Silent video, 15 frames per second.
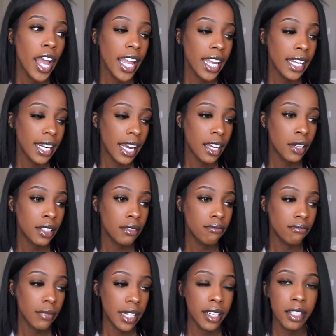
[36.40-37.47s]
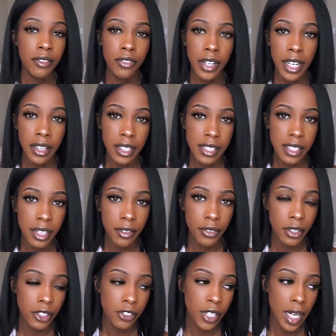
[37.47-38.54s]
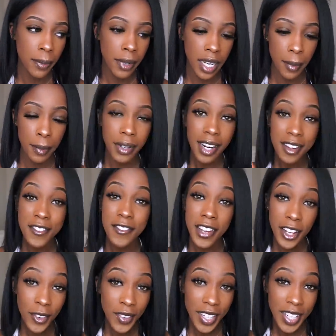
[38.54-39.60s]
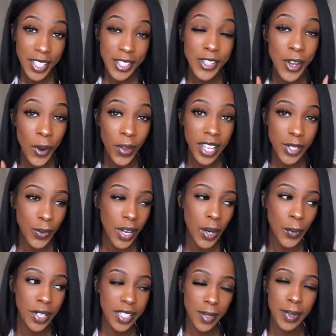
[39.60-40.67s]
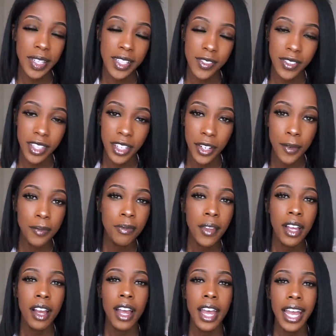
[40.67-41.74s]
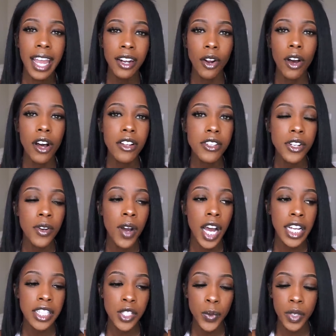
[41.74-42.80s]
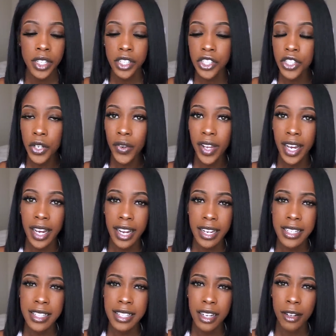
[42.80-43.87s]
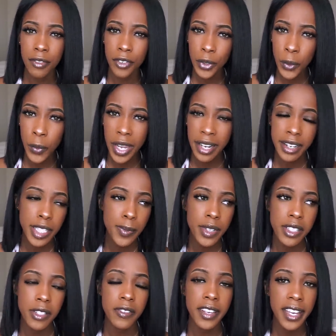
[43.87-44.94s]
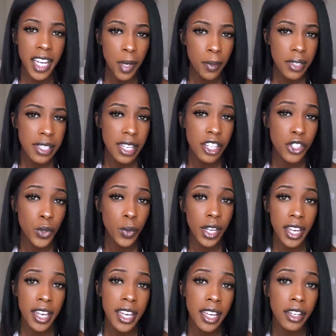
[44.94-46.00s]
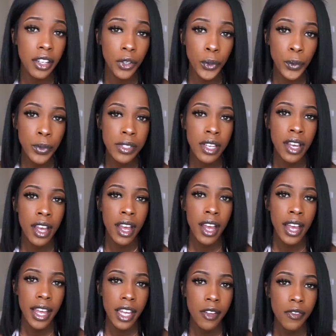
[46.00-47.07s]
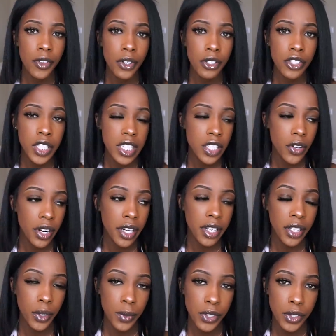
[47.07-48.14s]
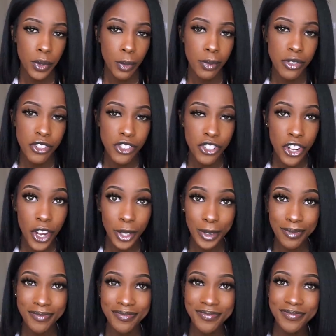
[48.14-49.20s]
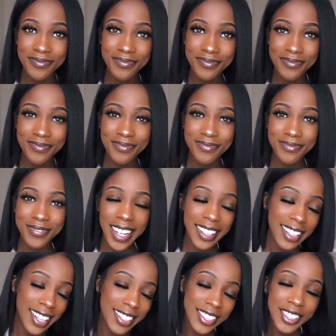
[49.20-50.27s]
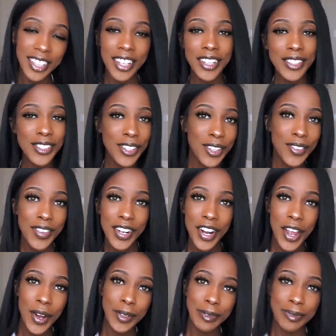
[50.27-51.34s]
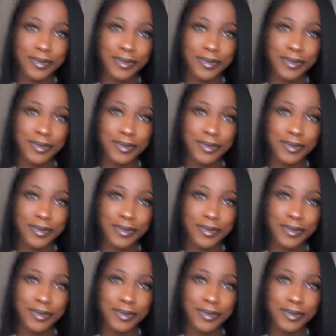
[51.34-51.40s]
And I couldn't find the stuff for the tripod, but I found it, so that's why I wanted to make this video. And also, I just wanted to show you guys a few inexpensive cameras that you can use if you're just starting YouTube. So, let's get into the video.